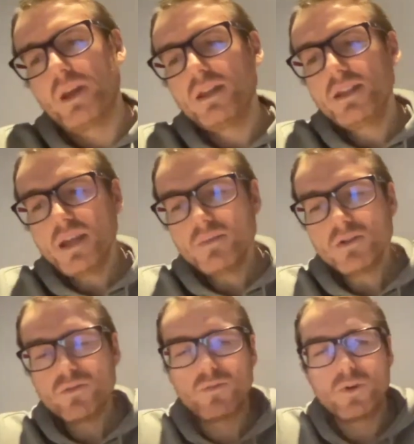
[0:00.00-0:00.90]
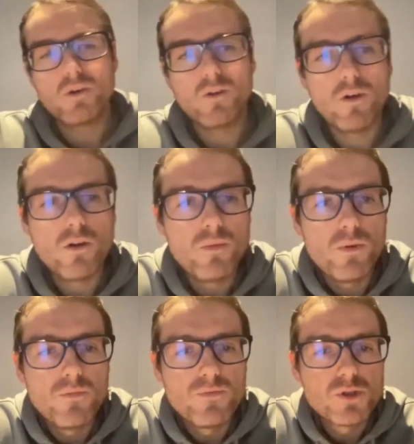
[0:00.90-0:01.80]
in terms
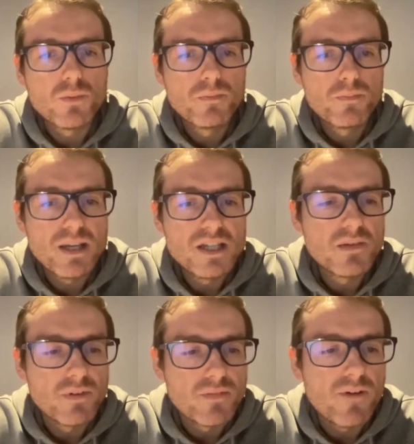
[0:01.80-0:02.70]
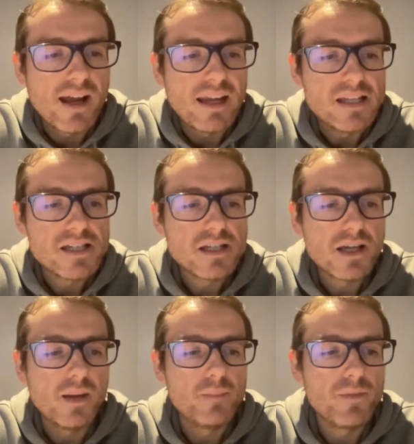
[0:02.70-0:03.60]
of some pieces of advice,
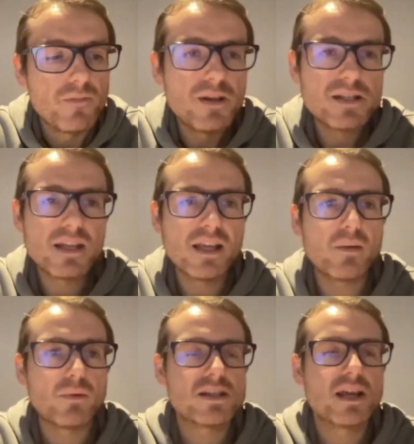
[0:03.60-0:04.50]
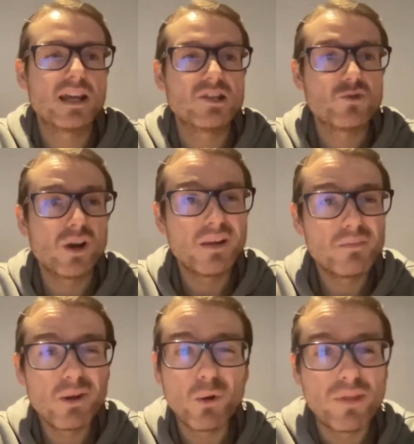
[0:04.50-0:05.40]
the first thing I would say is try and
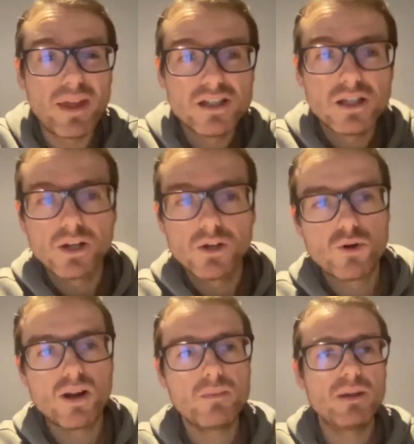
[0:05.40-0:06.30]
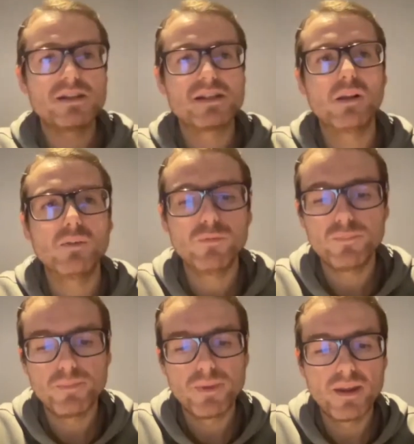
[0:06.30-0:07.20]
be authentic, try and be yourself.
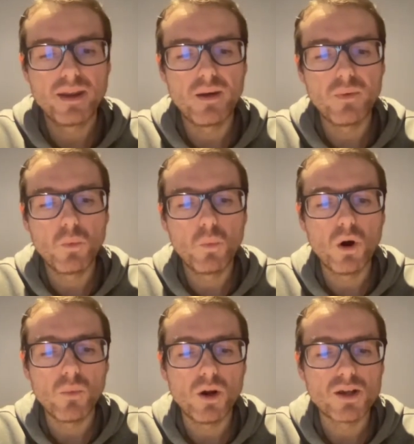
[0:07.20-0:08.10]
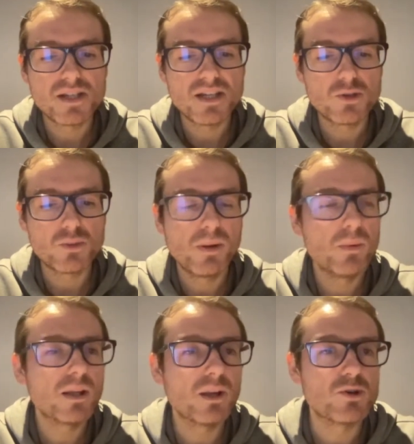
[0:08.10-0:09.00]
Now, what I see some
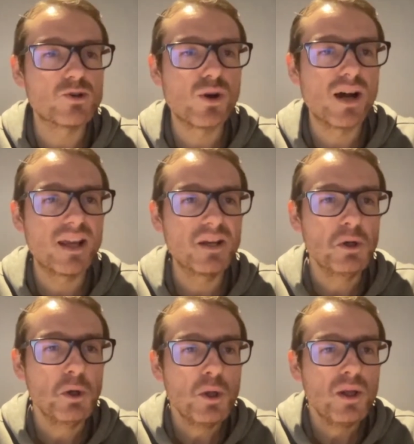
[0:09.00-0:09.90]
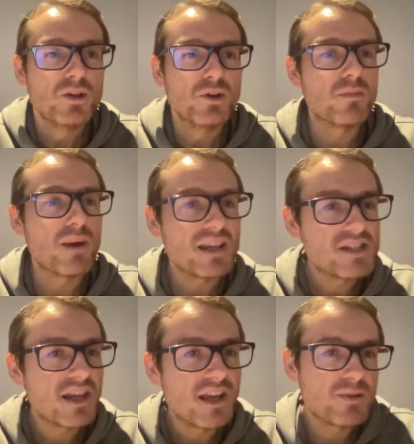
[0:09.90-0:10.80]
people do is try and, you know, they might
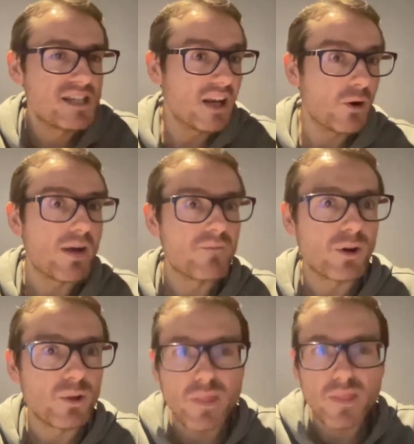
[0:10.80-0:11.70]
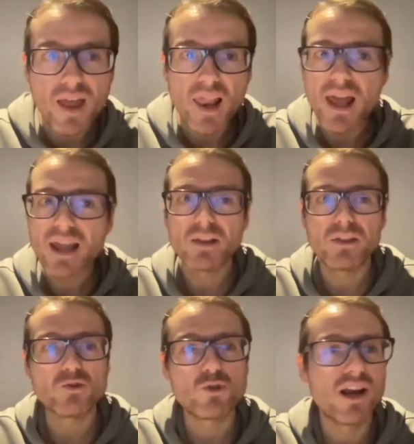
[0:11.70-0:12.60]
see a particular advocate that they like
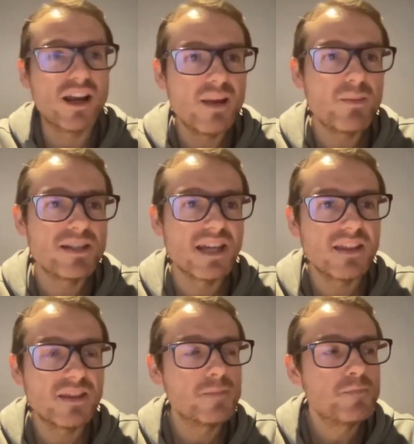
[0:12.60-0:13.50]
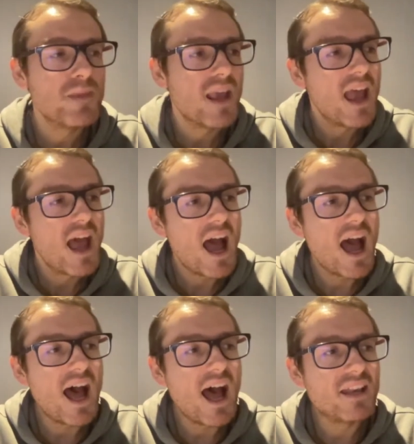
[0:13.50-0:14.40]
and they'll try and imitate them.
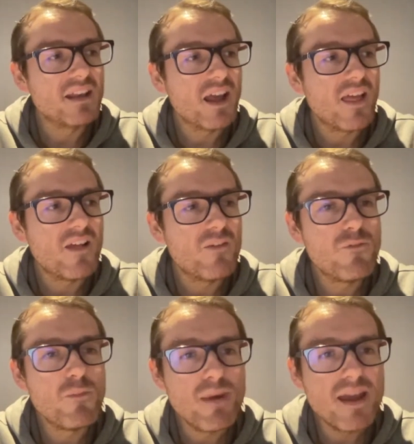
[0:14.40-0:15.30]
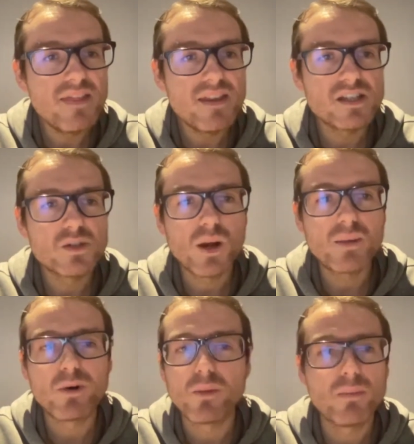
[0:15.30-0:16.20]
And for me, this is
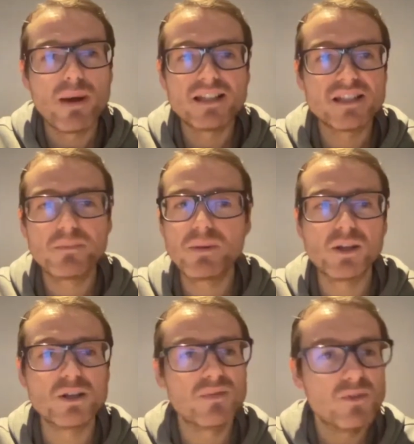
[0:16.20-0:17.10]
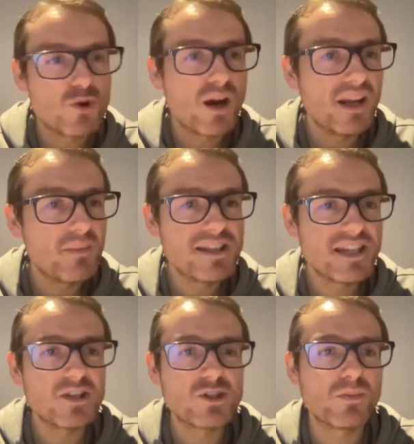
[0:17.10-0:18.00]
quite problematic, because if you try and
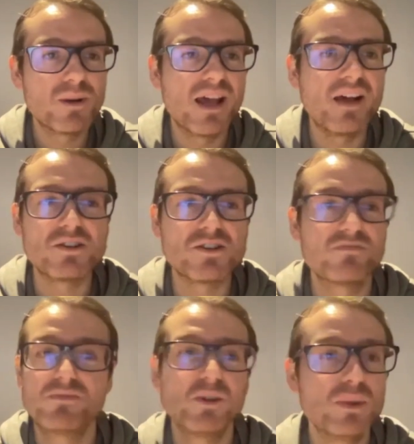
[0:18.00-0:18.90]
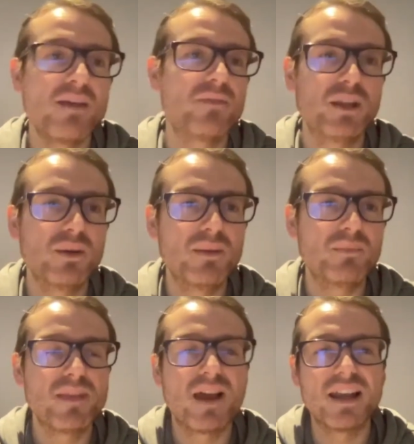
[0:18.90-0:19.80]
imitate somebody else, you'll never do it,
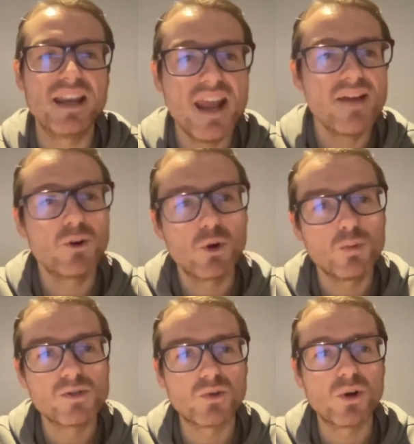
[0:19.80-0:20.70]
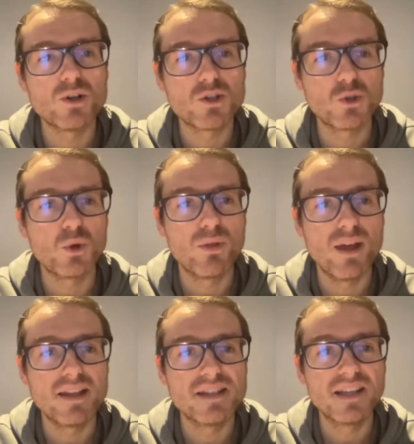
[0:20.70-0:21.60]
and it never comes across as
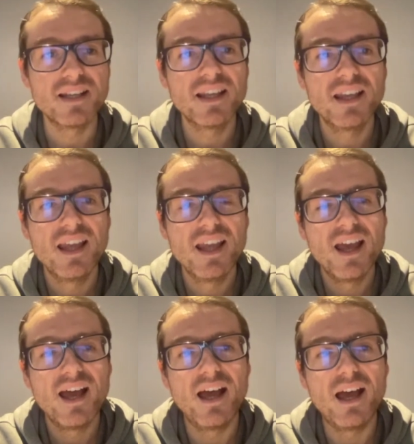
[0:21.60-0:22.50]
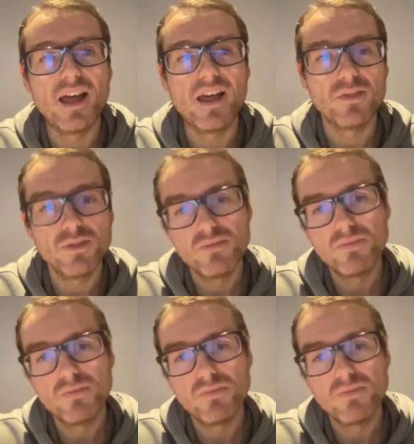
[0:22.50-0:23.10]
authentic. And